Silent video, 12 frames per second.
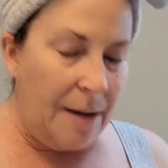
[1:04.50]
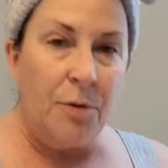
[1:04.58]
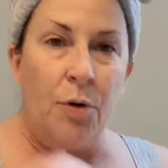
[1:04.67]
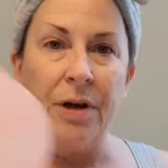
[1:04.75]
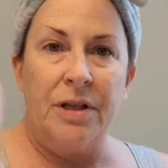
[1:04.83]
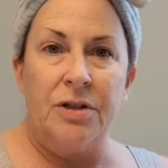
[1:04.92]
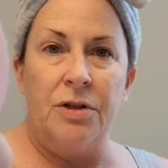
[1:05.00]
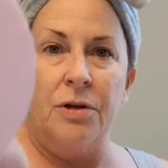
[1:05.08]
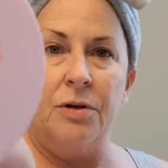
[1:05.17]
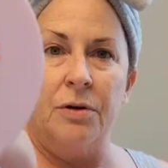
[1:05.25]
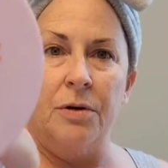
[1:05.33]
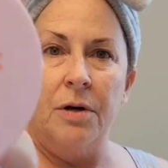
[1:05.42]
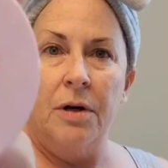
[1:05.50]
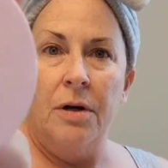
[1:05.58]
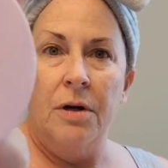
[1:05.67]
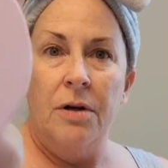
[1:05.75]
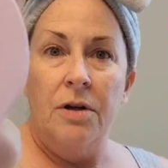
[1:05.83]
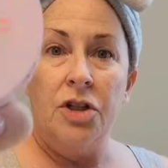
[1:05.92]
I'm going to
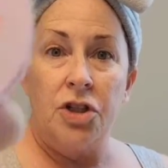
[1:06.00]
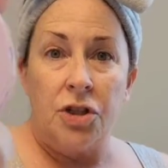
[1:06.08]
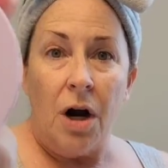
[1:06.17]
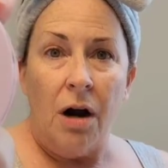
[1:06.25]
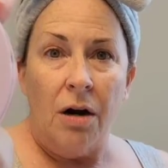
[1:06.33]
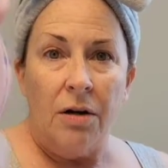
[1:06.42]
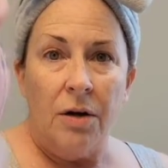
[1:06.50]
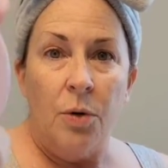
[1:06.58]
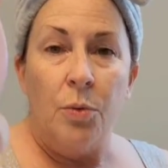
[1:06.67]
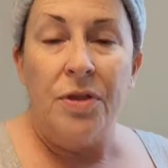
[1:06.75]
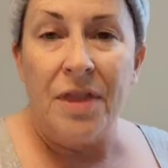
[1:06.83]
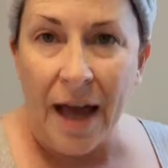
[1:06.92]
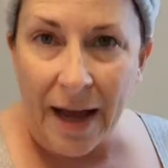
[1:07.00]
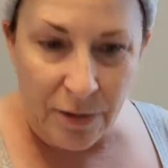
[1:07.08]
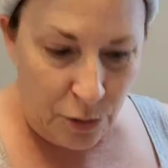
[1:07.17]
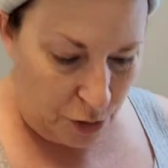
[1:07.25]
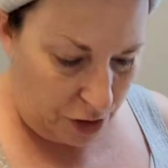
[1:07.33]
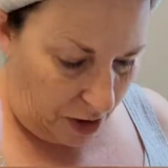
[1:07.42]
start with the
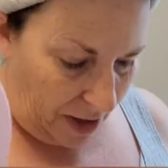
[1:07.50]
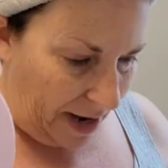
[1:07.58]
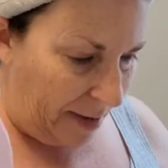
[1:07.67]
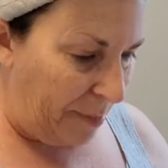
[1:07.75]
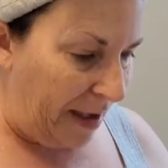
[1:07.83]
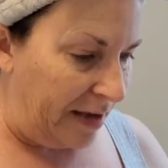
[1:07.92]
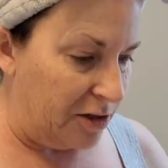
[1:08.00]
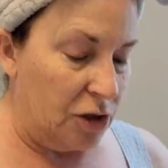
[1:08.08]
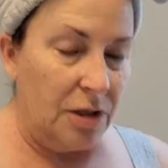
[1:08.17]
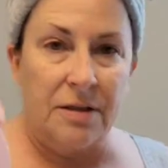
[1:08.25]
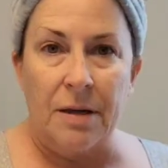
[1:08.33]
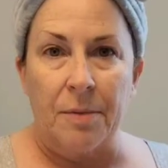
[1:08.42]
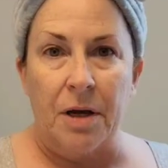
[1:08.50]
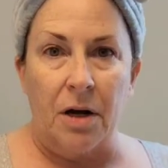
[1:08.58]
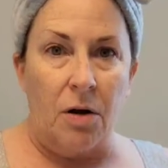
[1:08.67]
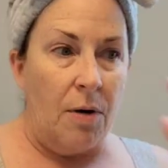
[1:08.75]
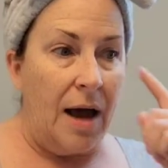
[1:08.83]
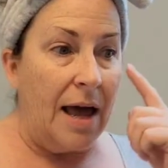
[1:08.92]
hydrogel eye patches. I'm going to
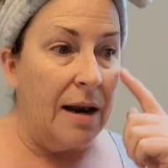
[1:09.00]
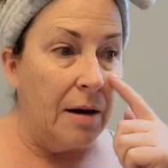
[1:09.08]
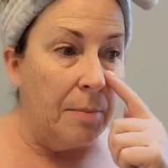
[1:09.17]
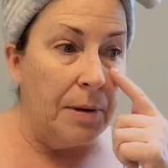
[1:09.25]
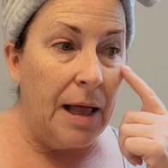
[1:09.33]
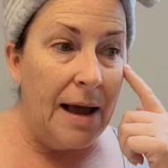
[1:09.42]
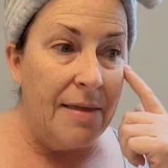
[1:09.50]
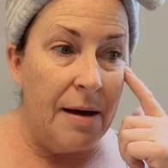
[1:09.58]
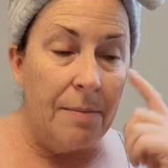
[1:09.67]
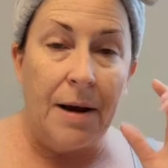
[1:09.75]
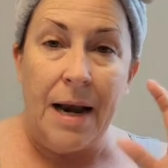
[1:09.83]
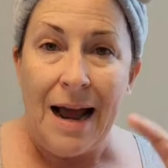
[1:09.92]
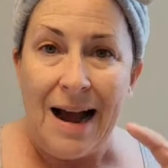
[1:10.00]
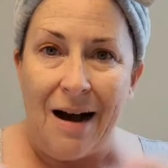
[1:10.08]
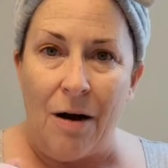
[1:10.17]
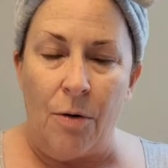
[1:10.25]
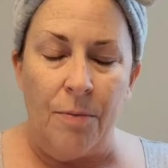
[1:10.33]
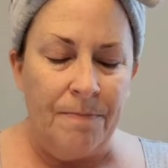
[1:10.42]
go ahead and apply them
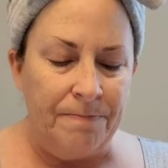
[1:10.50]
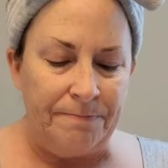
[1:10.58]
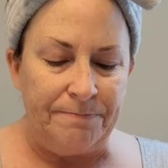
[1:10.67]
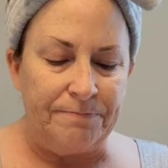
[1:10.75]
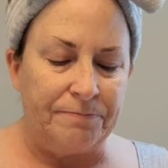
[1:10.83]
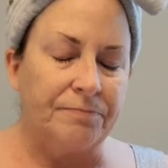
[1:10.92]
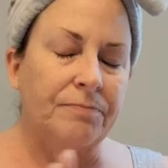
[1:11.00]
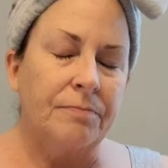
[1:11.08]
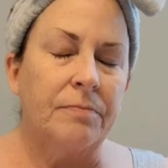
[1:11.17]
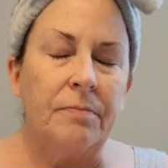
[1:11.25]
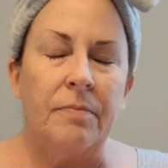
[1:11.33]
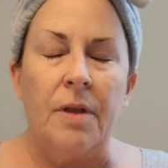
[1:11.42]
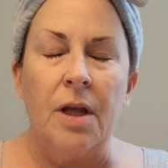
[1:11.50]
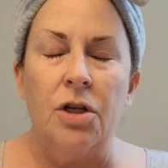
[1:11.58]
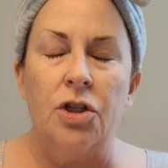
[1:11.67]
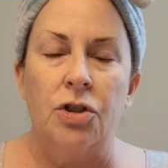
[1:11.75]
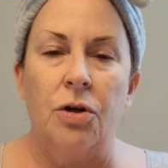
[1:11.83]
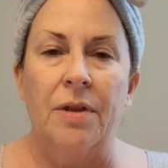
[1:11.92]
now
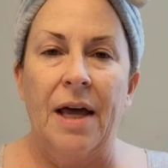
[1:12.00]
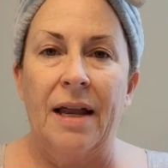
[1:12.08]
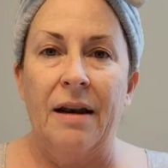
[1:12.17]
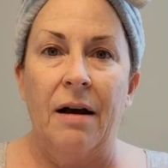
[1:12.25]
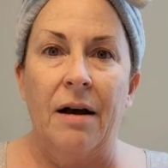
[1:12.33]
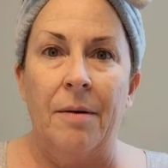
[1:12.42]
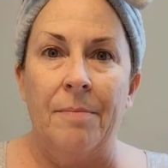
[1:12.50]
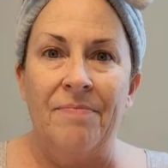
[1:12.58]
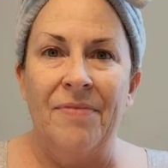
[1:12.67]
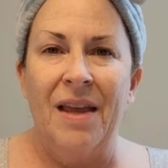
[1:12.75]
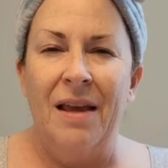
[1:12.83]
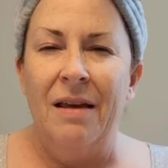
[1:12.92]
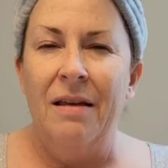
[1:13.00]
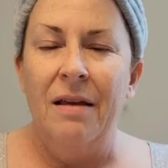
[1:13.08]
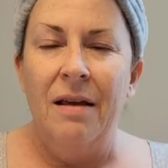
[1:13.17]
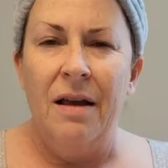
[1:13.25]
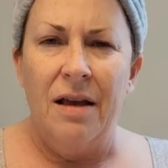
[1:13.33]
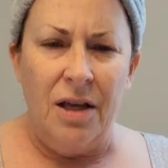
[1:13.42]
so that,
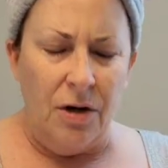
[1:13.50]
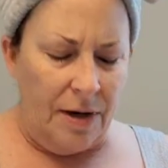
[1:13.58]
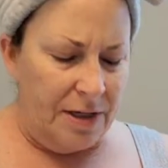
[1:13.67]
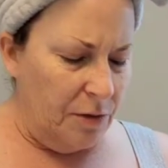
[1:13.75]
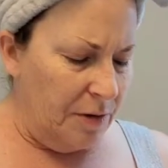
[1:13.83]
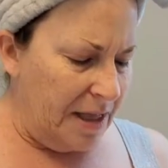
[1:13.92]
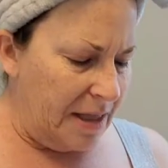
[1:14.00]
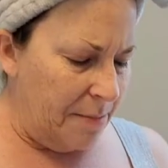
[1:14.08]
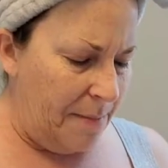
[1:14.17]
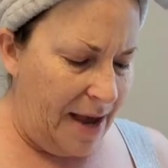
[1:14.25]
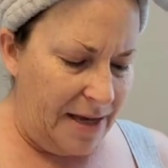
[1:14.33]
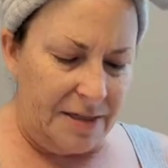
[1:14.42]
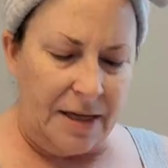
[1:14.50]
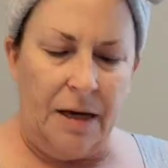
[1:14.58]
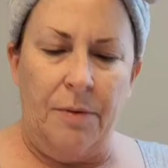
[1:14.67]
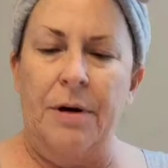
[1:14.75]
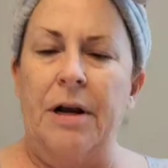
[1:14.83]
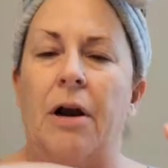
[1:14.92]
I don't get the mask
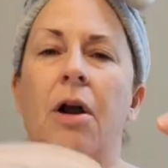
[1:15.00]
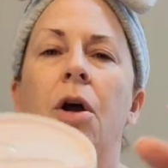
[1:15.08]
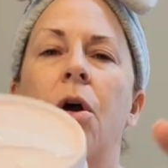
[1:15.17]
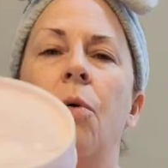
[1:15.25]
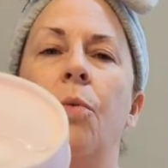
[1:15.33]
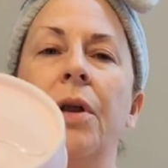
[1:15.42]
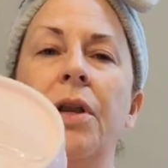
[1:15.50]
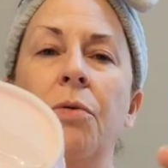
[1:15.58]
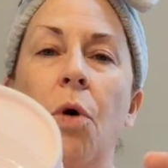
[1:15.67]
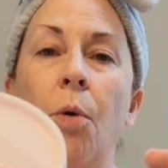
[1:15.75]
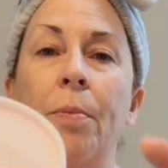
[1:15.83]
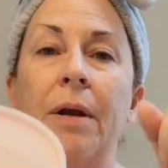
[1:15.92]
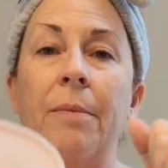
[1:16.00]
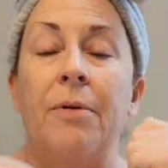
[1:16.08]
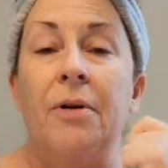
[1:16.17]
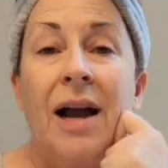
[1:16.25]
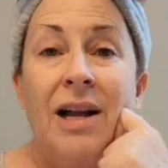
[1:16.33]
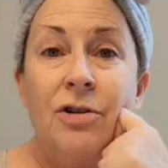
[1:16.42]
anywhere near. When you open up
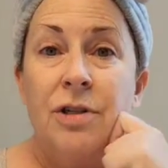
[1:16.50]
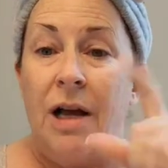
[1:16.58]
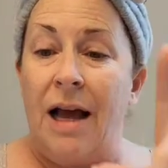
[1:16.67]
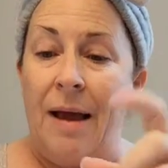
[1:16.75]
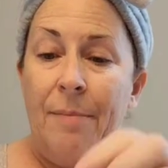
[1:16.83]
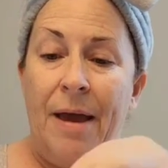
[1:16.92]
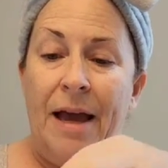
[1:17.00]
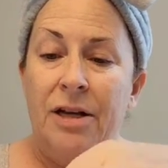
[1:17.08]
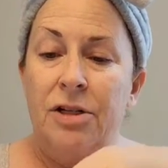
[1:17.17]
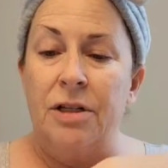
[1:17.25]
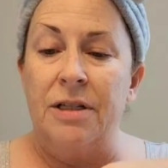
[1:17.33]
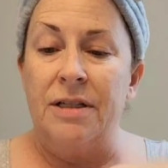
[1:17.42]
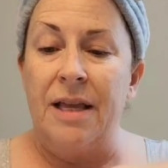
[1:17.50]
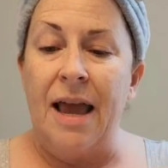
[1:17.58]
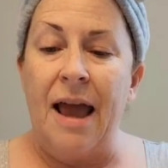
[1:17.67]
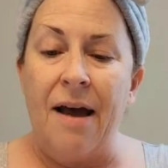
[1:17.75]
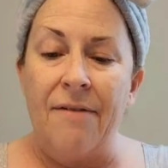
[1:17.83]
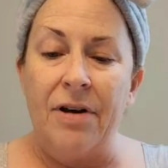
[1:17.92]
your hydrogel eye patches, they
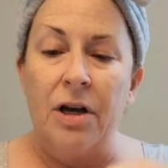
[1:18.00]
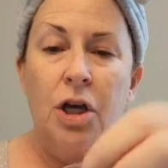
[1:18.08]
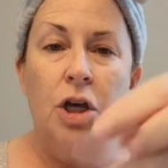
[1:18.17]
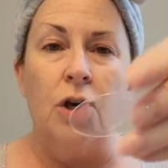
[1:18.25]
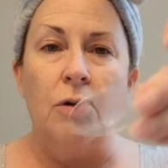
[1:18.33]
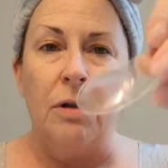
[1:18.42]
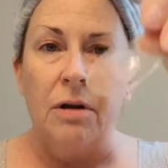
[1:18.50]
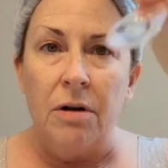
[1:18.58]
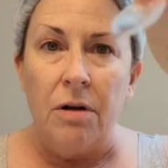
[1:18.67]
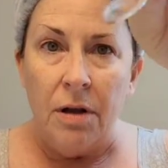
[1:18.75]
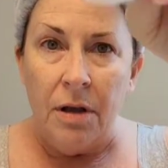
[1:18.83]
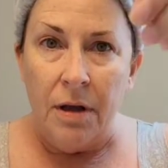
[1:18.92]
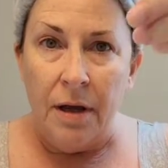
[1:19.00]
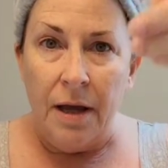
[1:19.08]
have a cute little